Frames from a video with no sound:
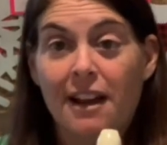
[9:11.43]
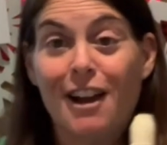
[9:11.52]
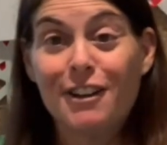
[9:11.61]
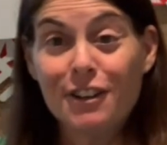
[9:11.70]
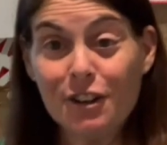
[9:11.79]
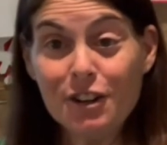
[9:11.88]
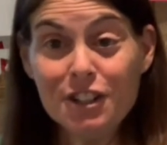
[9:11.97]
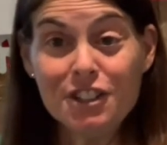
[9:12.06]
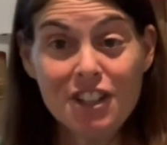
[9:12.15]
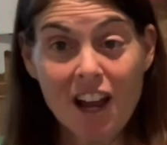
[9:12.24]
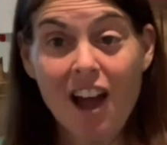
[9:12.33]
Good
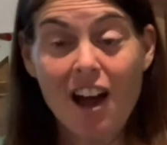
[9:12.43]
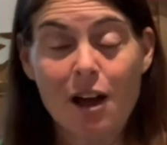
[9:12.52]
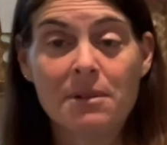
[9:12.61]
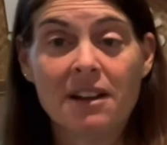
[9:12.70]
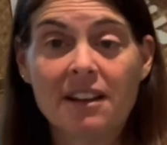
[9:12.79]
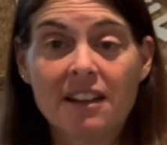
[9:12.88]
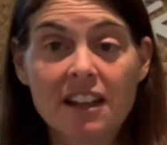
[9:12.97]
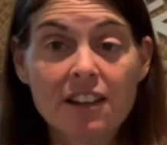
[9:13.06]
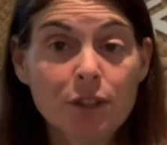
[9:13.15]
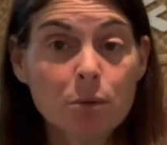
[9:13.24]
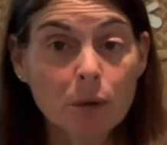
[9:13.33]
job. If
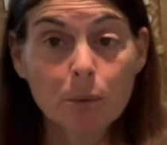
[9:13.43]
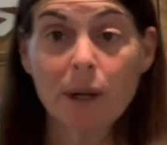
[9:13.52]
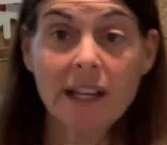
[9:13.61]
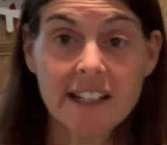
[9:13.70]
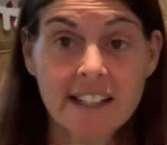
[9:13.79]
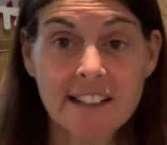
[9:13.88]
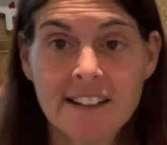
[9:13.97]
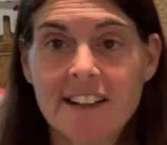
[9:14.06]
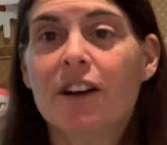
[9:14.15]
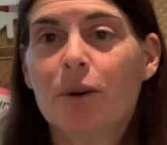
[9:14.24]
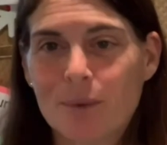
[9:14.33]
you were waiting,
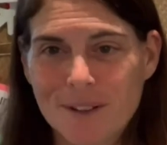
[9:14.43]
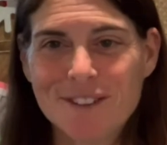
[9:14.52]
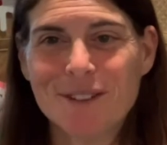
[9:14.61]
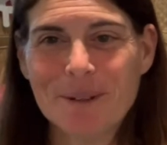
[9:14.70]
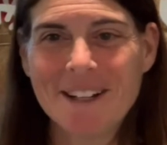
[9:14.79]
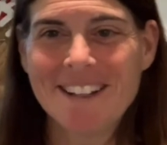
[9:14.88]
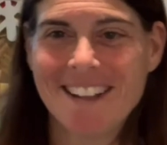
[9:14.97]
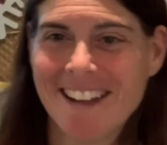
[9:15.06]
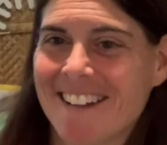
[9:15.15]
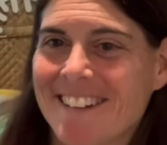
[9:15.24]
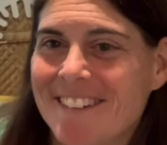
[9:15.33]
we'll do it
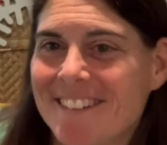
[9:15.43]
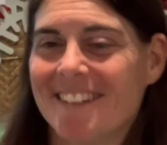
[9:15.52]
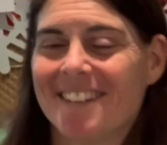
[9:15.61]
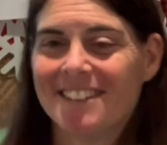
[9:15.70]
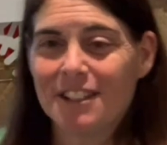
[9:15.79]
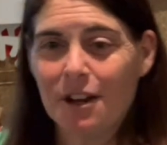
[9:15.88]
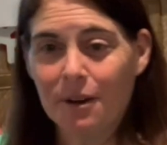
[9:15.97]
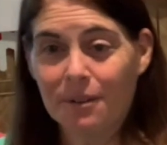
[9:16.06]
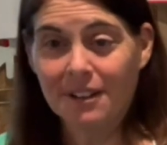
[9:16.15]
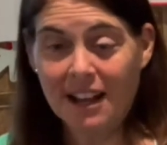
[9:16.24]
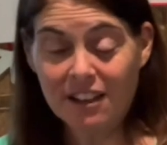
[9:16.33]
again. So
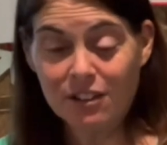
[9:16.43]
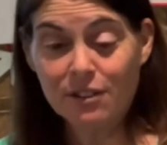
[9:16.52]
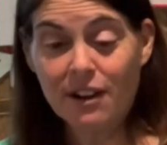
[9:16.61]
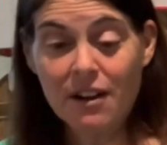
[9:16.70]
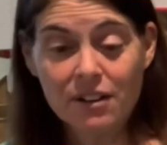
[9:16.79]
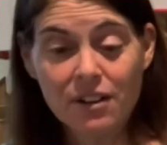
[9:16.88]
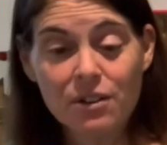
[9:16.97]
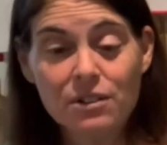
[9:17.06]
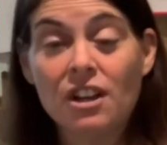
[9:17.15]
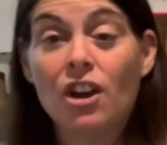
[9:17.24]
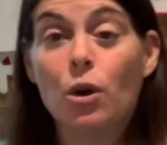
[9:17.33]
now you know how it goes.
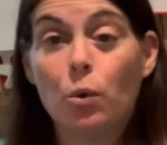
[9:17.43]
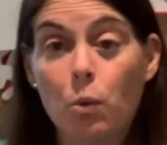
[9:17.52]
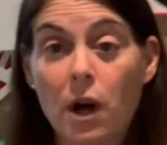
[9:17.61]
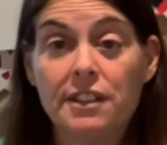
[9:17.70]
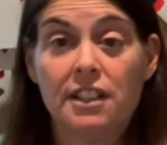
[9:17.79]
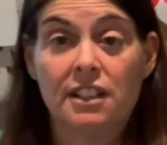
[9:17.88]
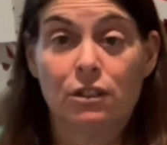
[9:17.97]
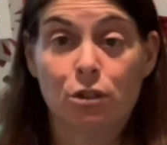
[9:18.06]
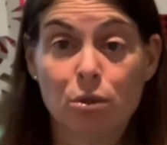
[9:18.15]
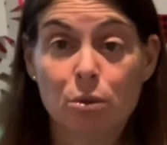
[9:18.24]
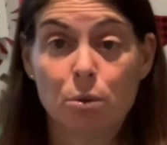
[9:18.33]
1,
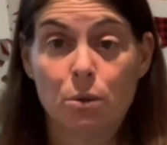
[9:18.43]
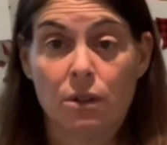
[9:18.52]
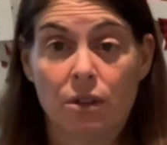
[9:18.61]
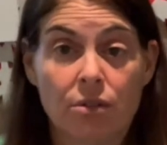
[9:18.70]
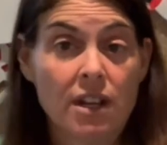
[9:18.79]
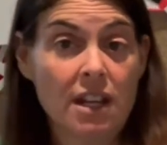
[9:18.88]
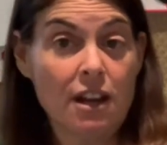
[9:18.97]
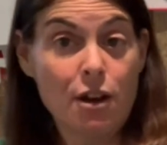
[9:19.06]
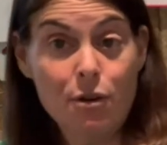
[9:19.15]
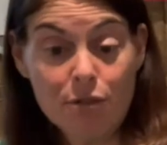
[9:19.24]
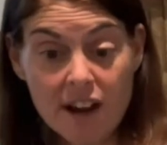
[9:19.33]
2, 3,
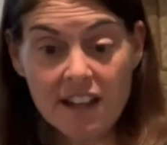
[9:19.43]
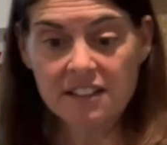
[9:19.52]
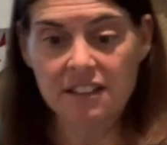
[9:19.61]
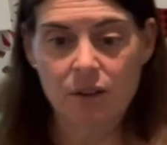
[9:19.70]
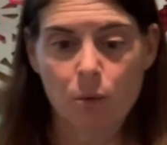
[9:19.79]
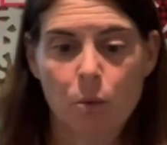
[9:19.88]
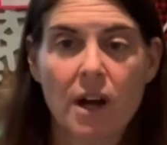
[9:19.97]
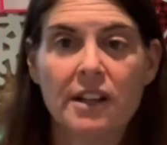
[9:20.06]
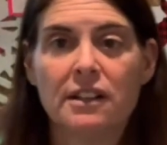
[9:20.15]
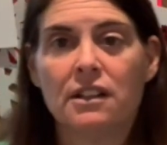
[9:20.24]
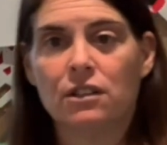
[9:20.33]
rest. 1,
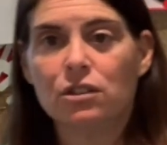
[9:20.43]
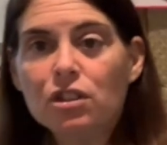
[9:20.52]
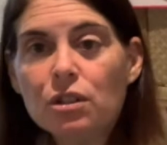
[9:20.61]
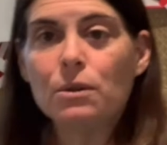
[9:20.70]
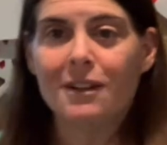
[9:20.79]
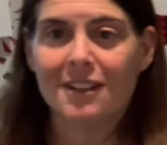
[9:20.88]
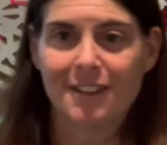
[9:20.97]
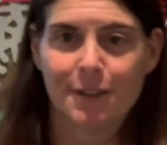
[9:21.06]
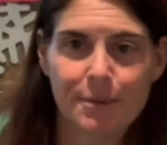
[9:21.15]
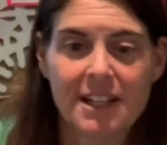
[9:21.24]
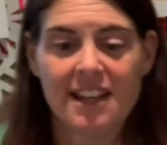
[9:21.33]
2,
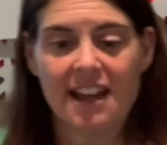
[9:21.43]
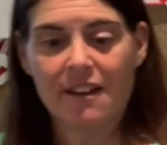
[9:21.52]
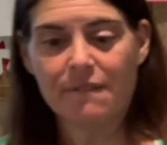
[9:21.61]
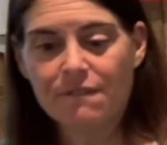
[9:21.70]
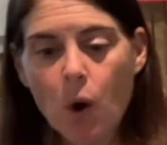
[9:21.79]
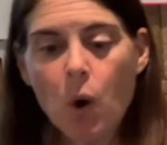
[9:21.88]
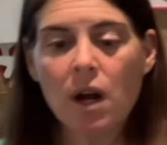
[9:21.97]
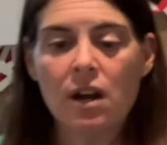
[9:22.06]
3, and 4.